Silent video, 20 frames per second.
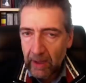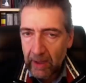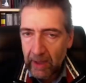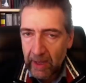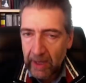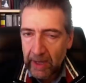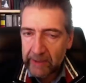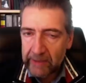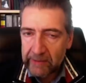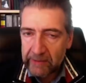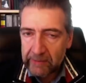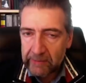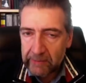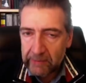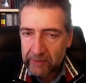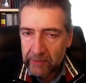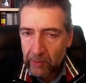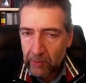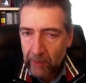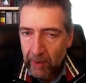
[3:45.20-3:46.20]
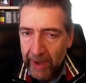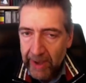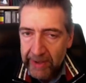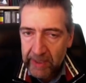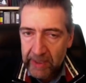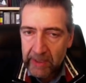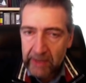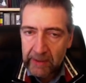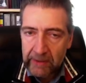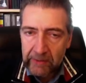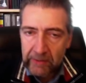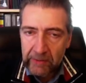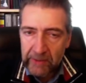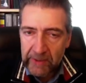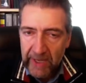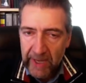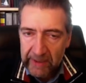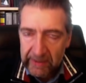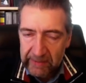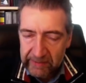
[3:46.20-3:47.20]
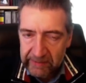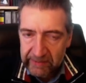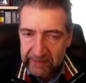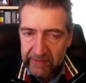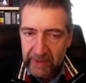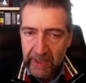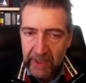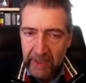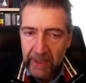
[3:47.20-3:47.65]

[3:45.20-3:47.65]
are trying to get